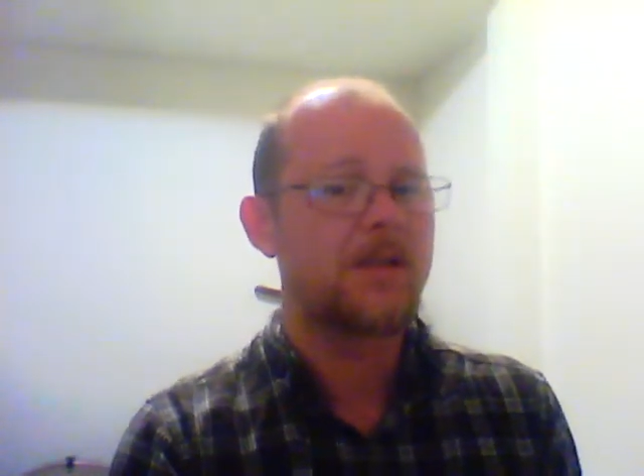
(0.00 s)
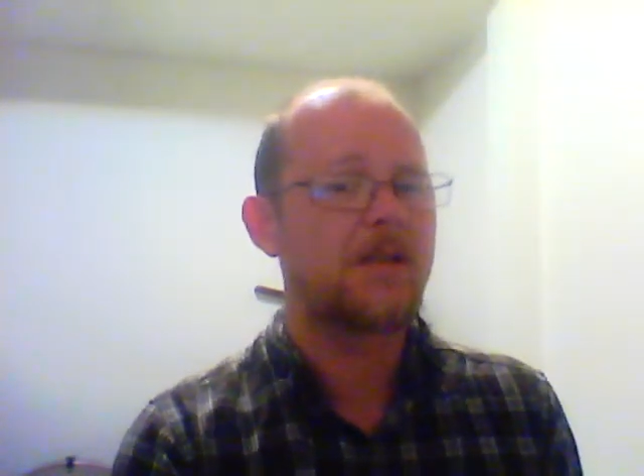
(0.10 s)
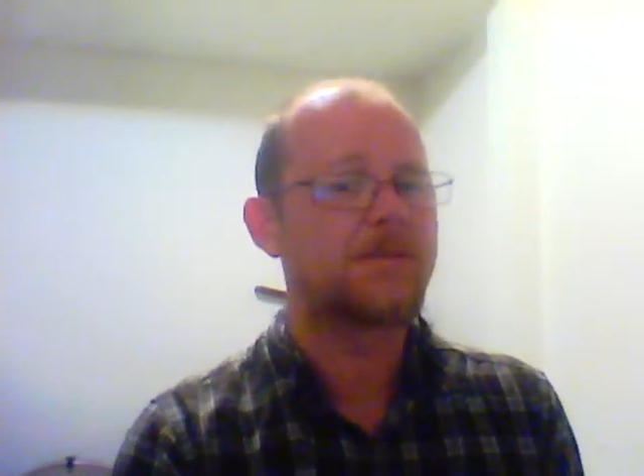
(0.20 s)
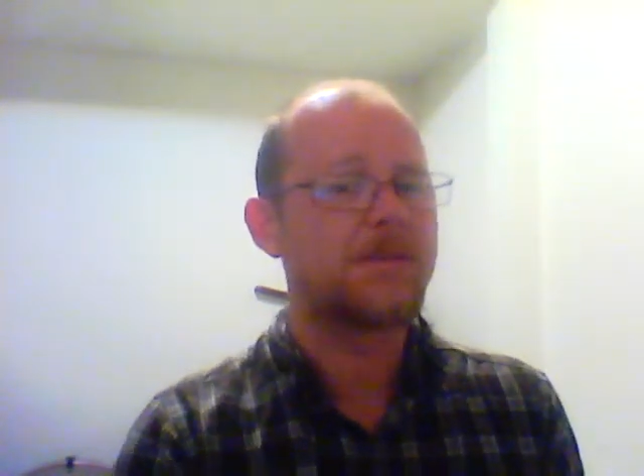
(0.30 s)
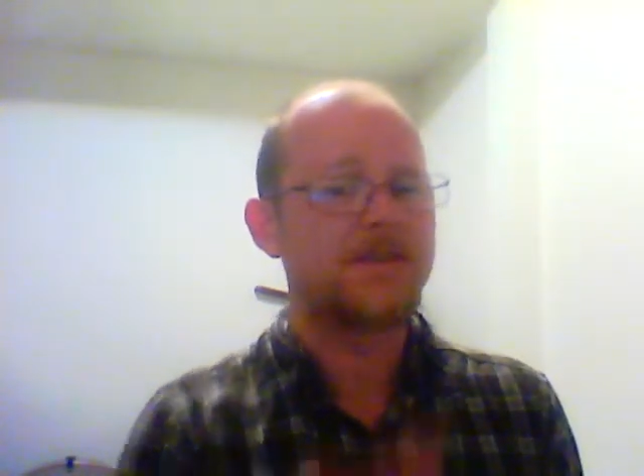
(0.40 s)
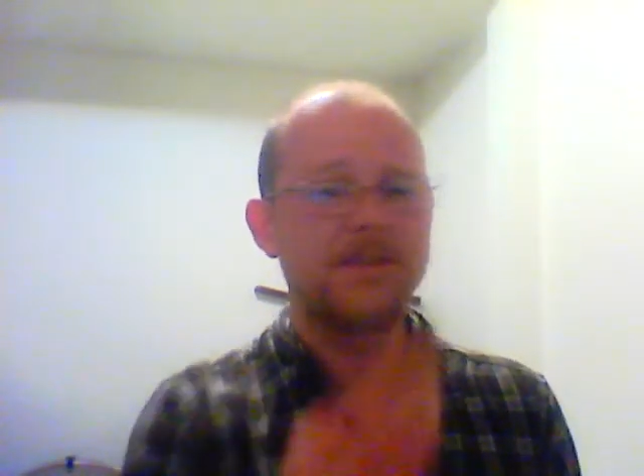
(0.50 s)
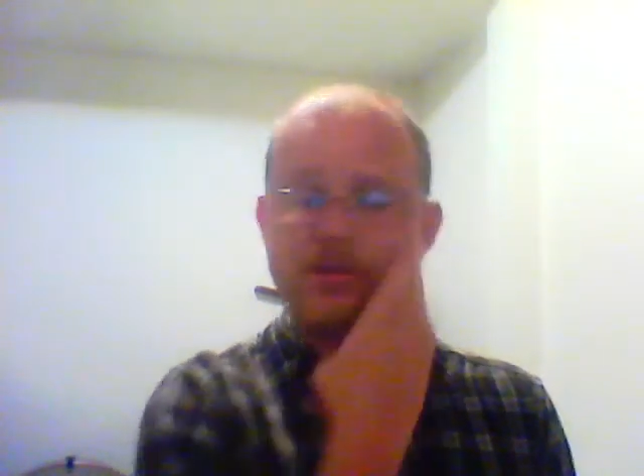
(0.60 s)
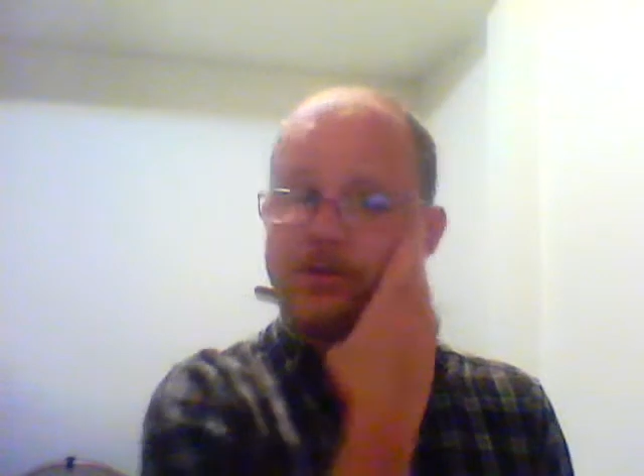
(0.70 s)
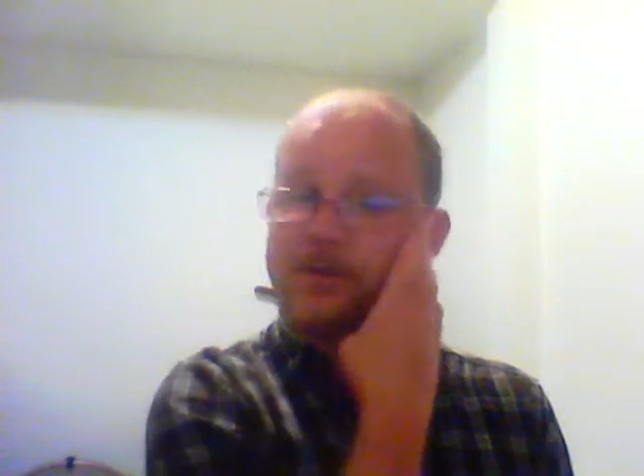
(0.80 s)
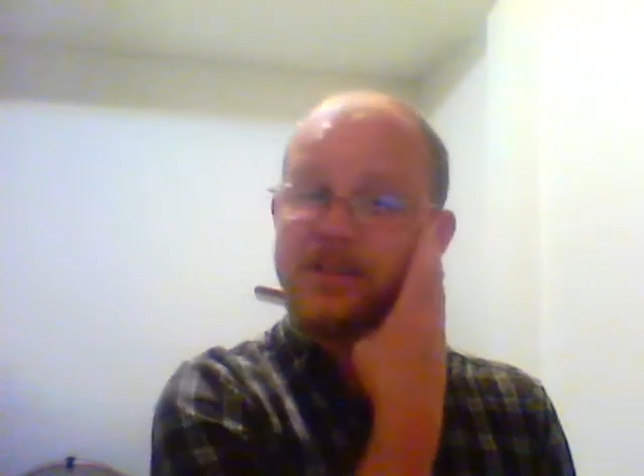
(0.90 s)
And my
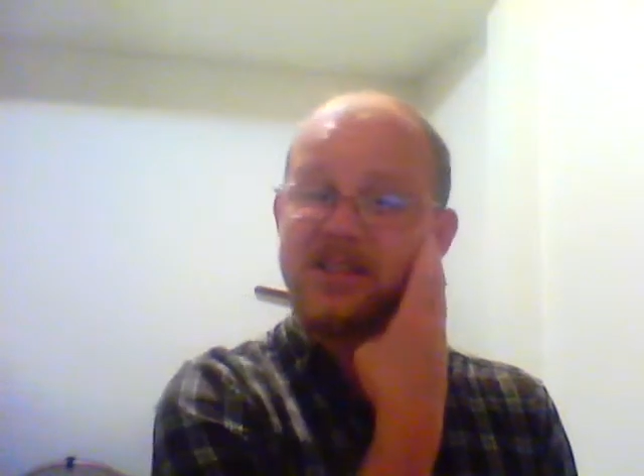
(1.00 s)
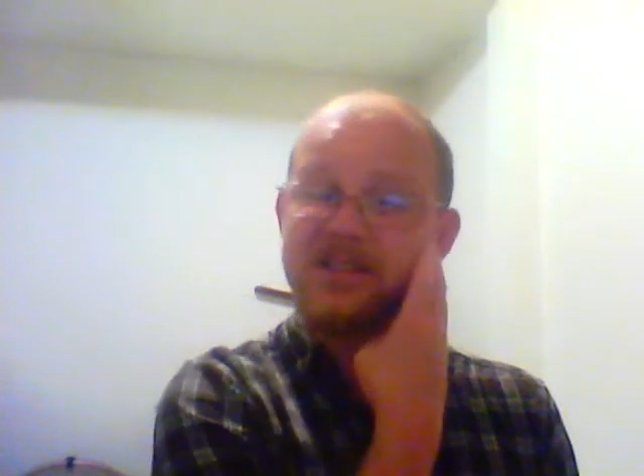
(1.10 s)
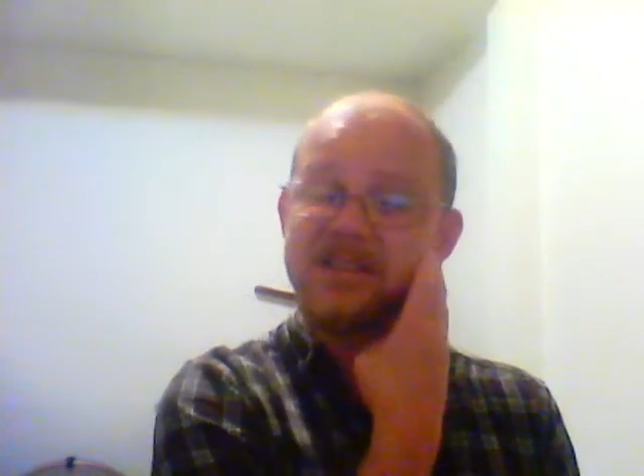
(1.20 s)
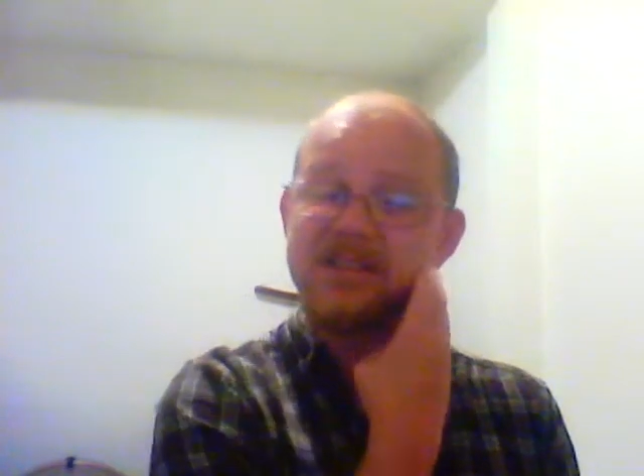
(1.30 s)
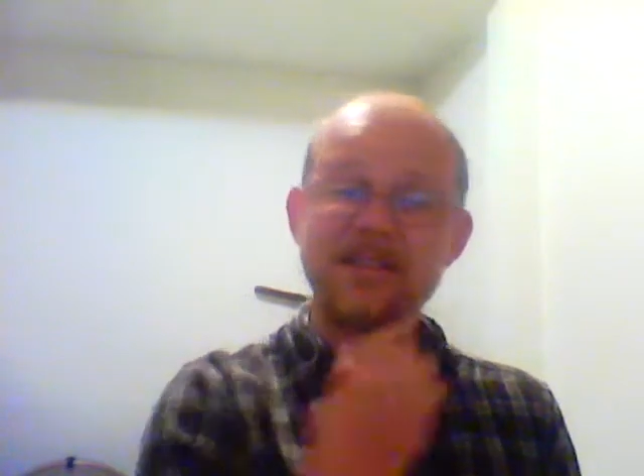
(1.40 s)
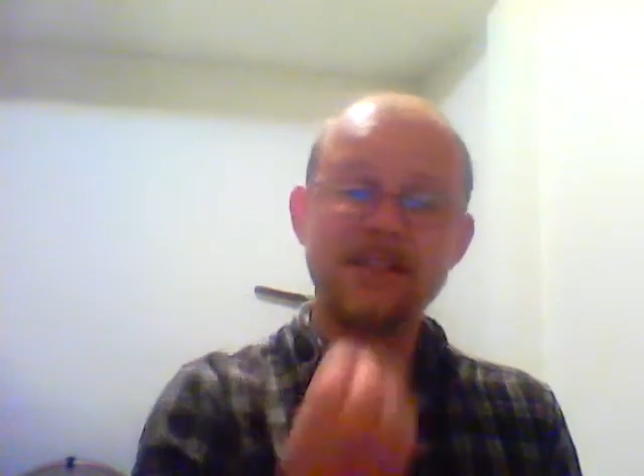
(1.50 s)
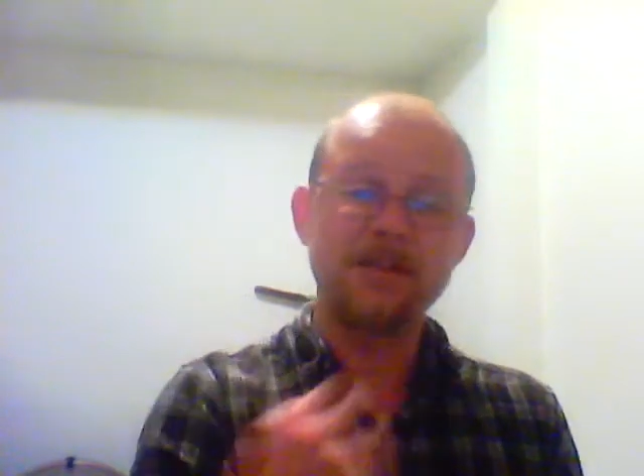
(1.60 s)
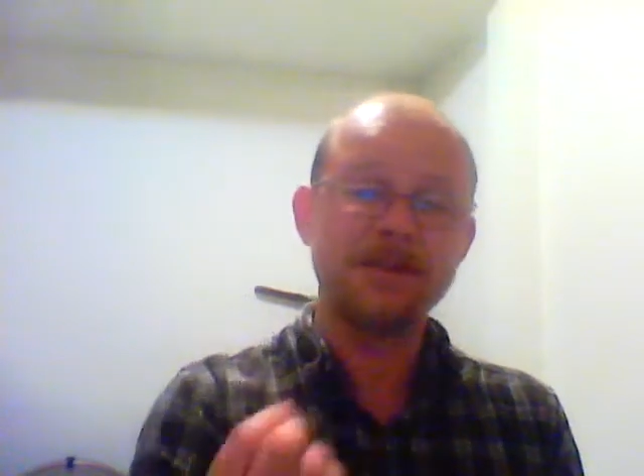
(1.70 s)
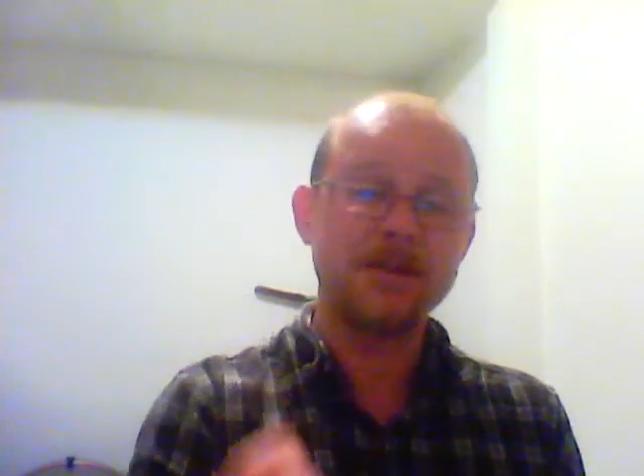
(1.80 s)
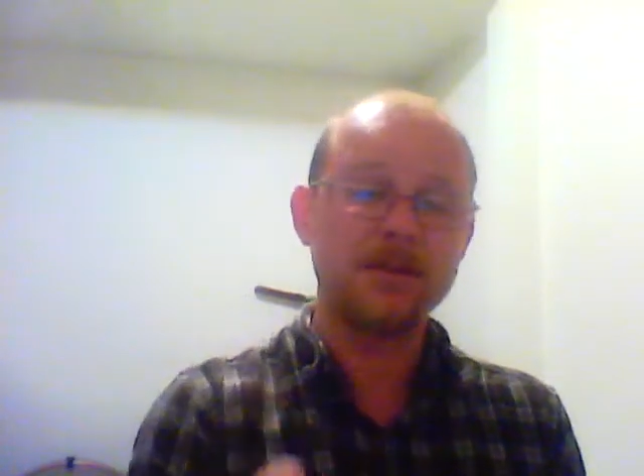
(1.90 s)
CO2 is a little
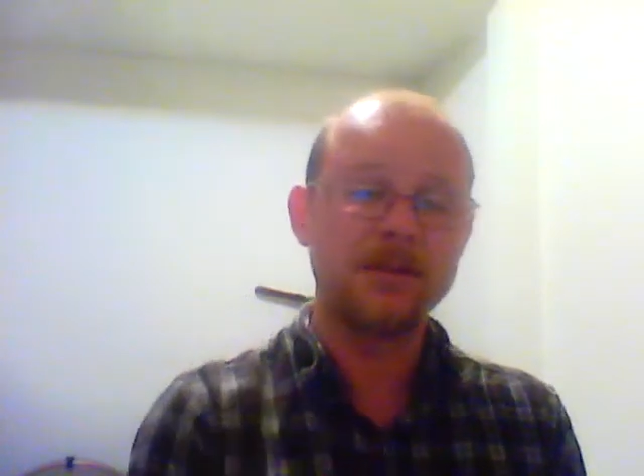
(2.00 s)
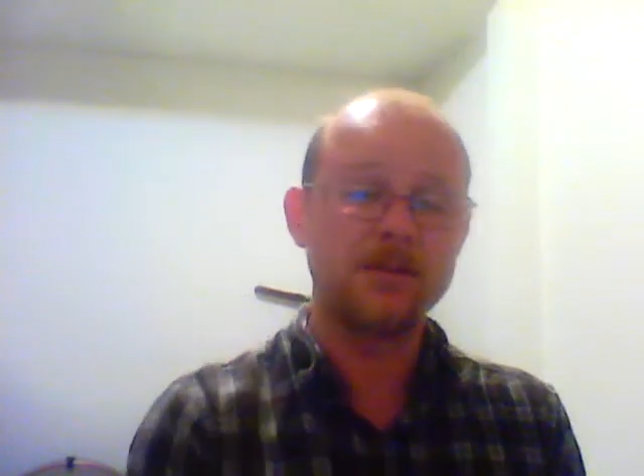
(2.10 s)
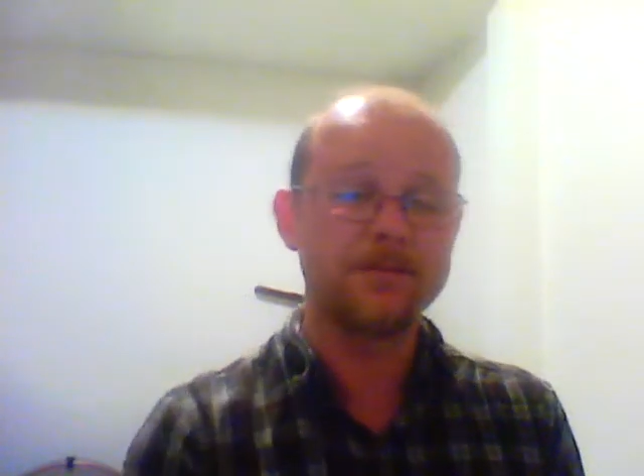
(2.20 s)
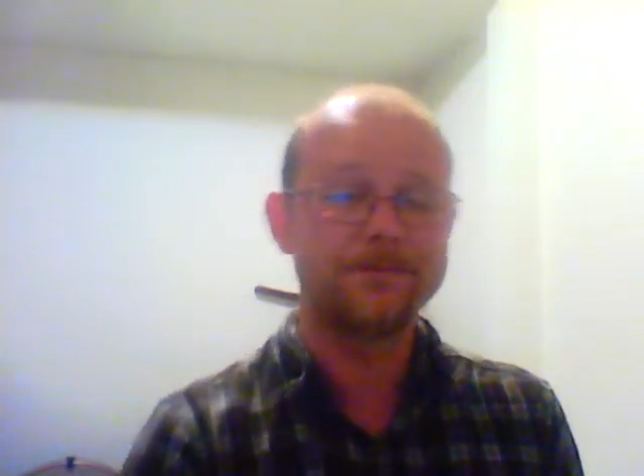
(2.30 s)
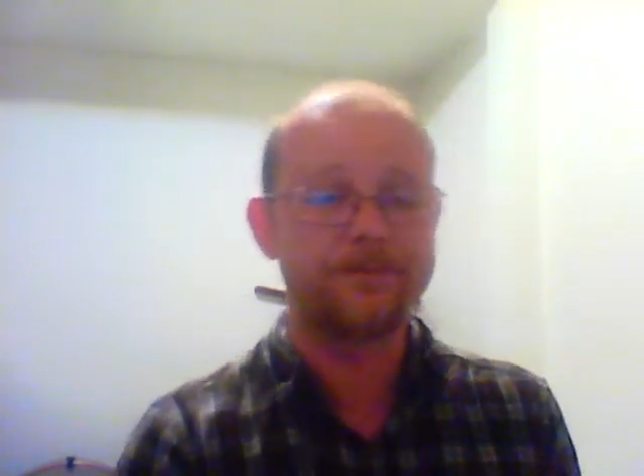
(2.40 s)
bit low,